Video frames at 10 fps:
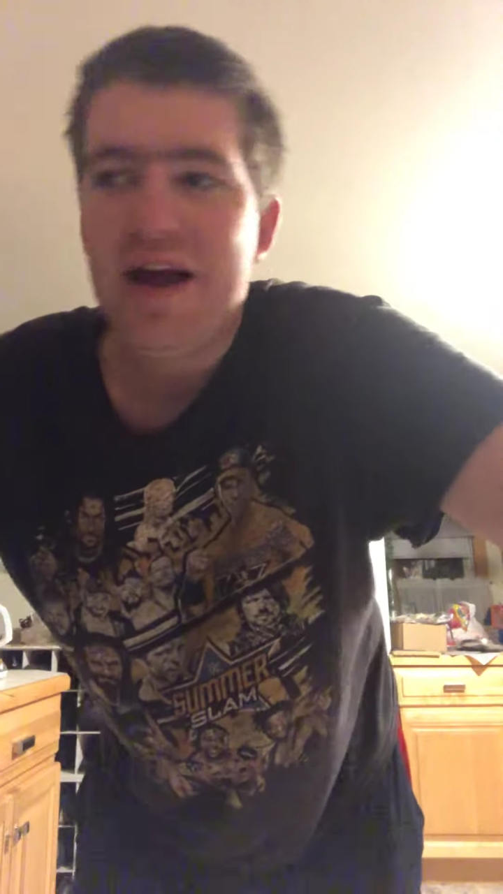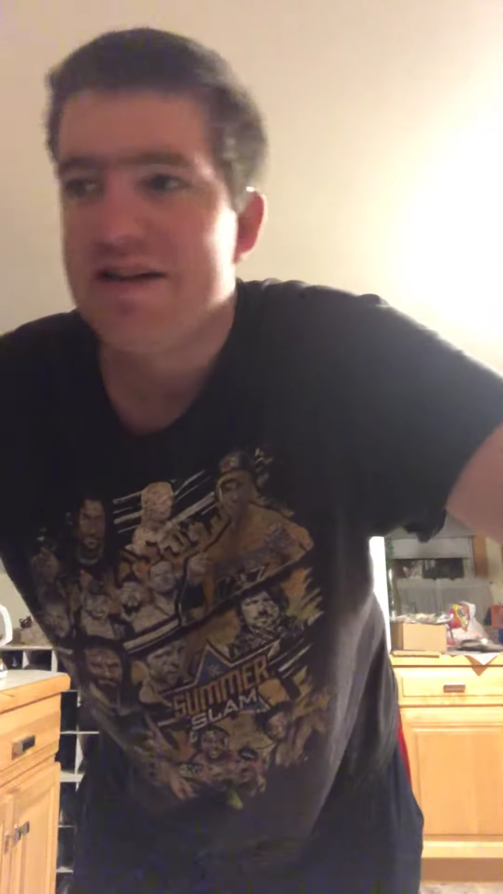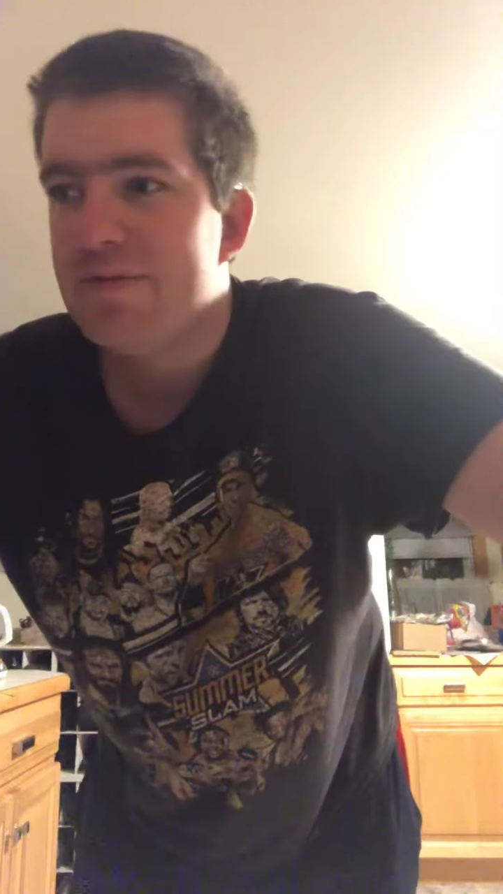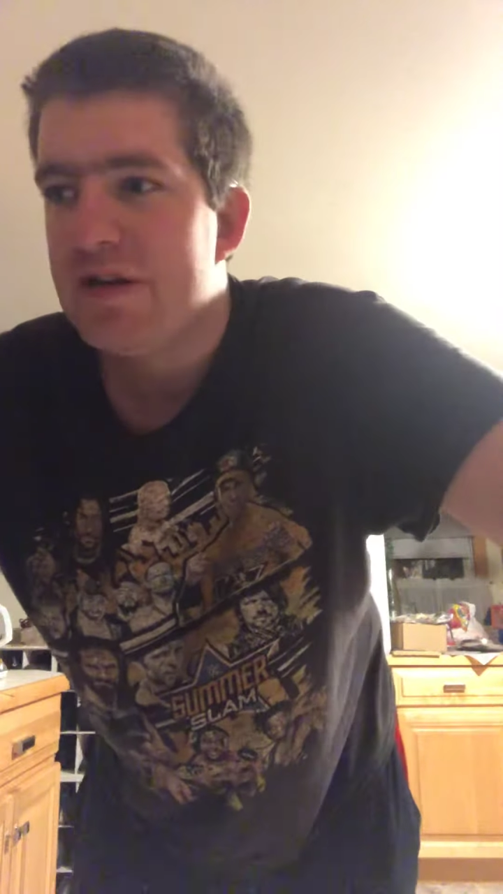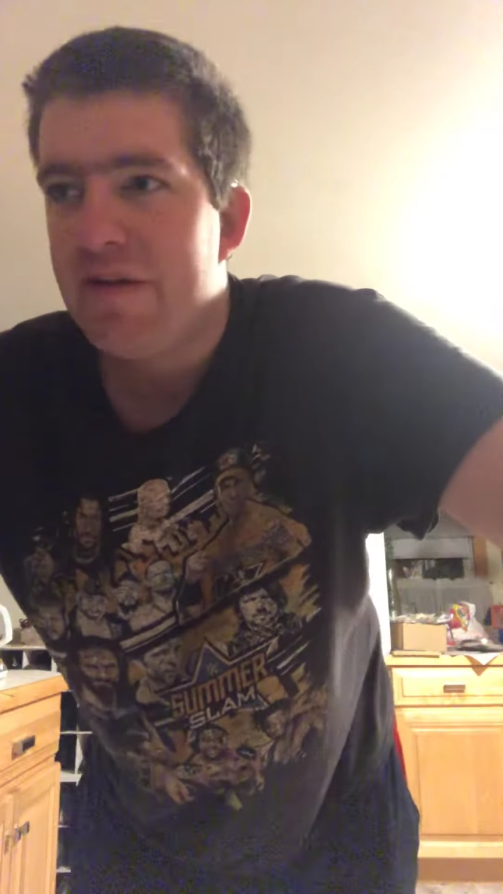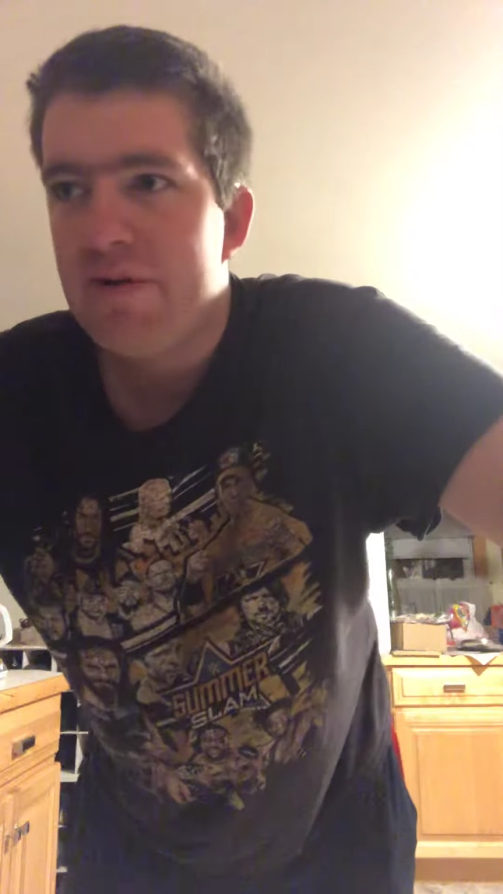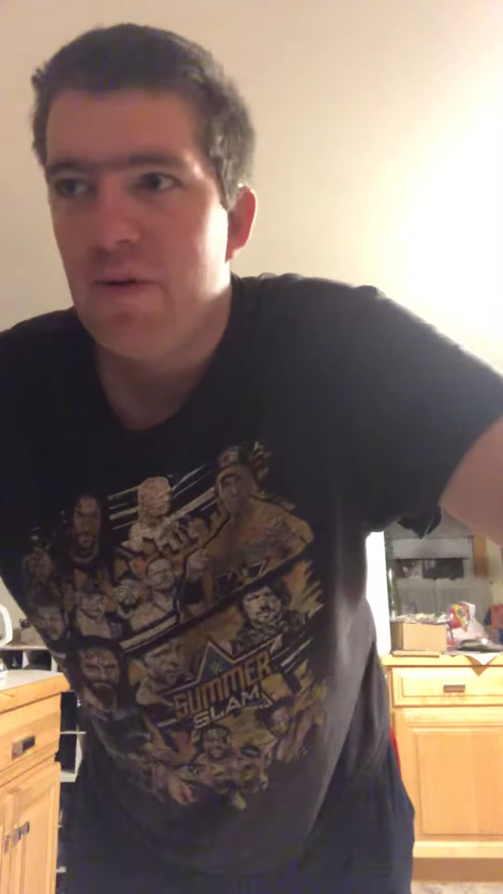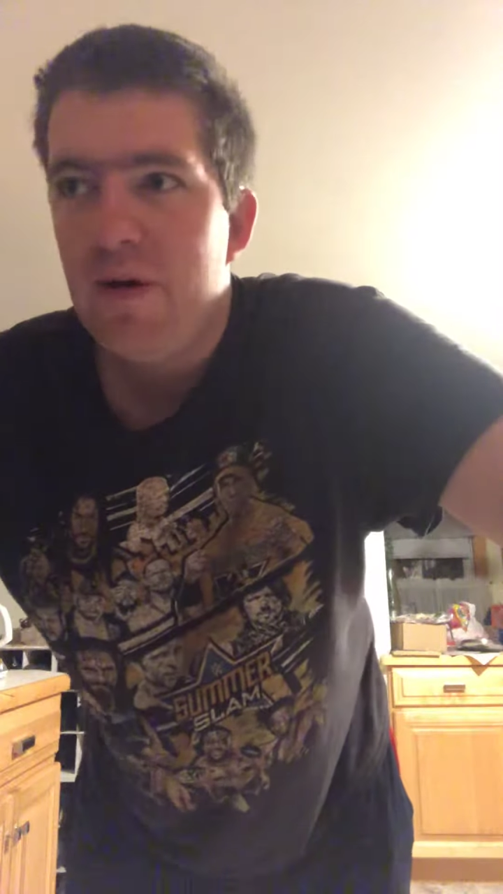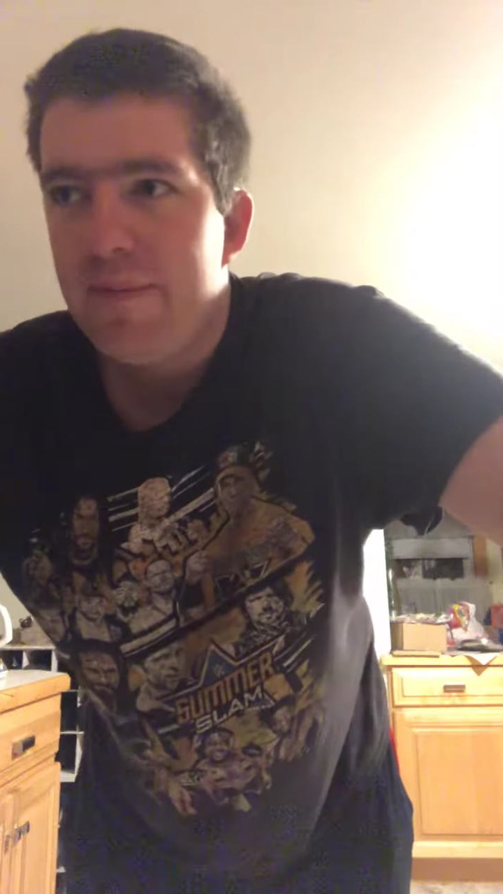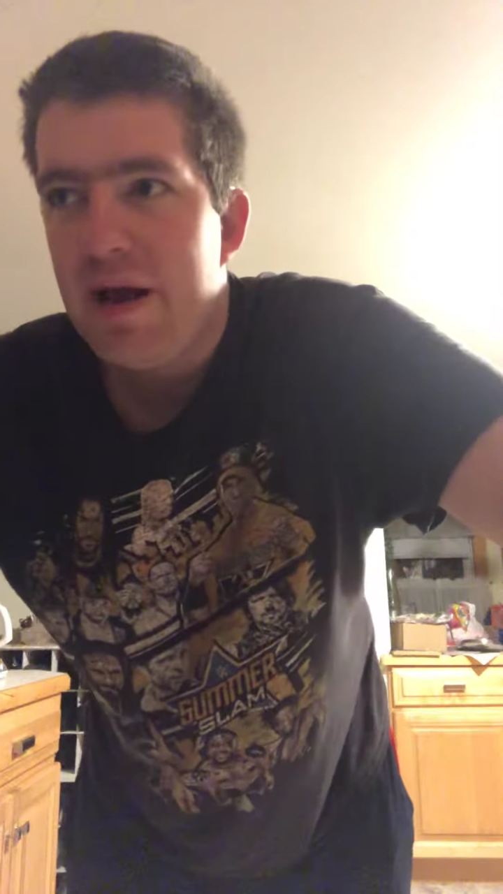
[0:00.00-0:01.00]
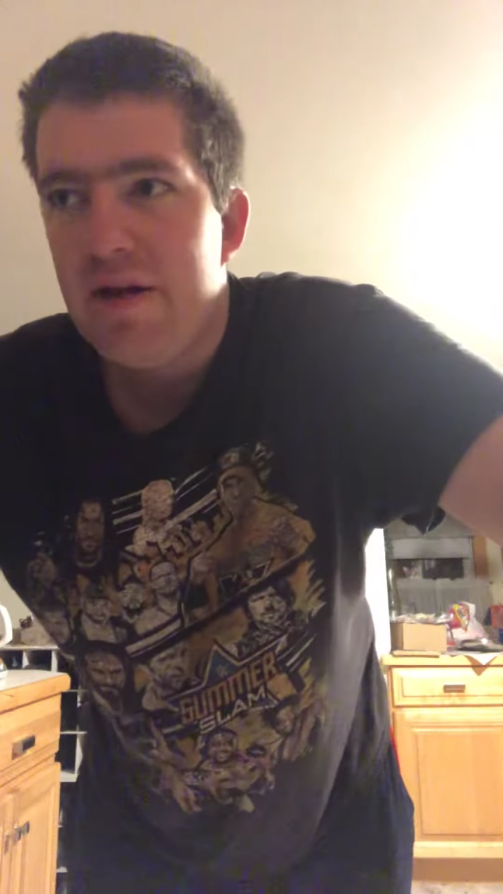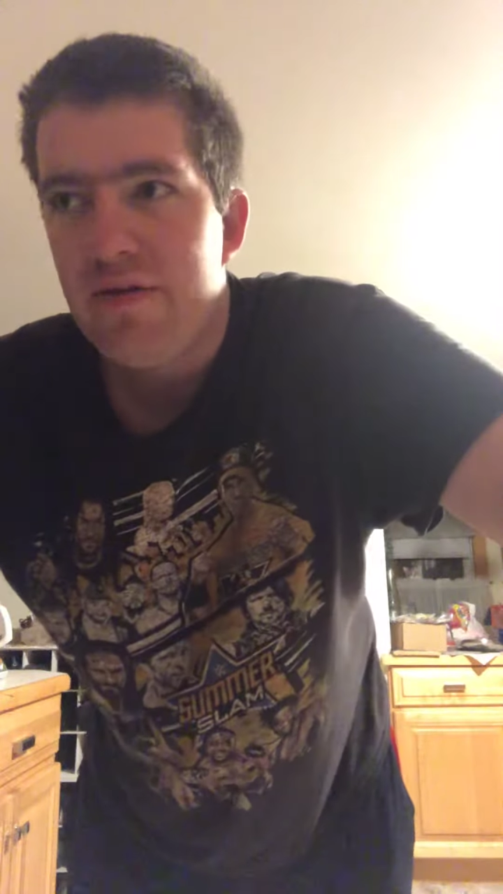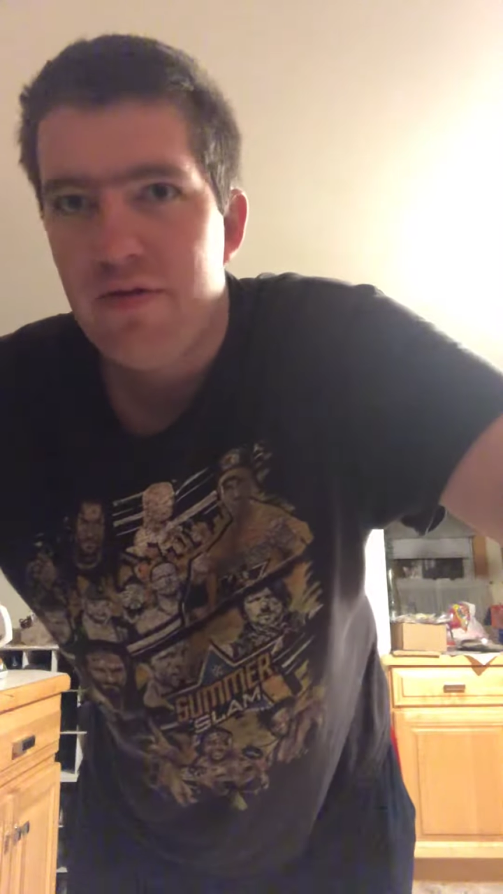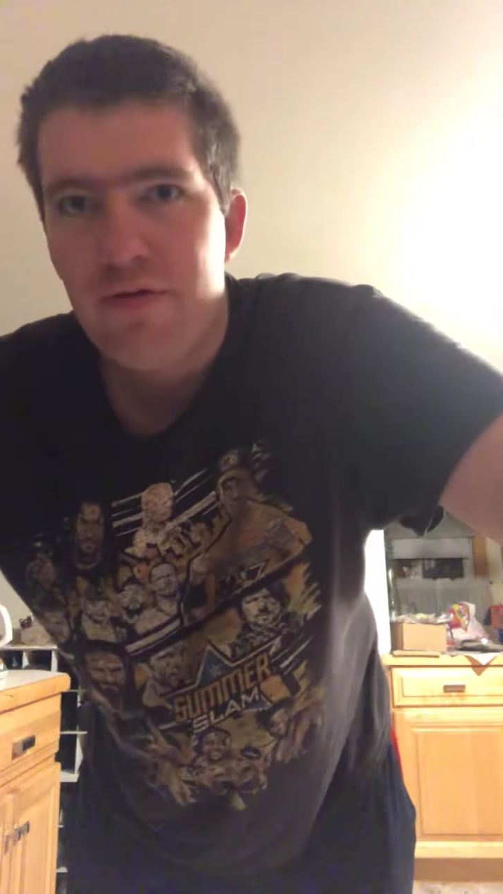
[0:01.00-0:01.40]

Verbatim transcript: last week. I've been going to bed at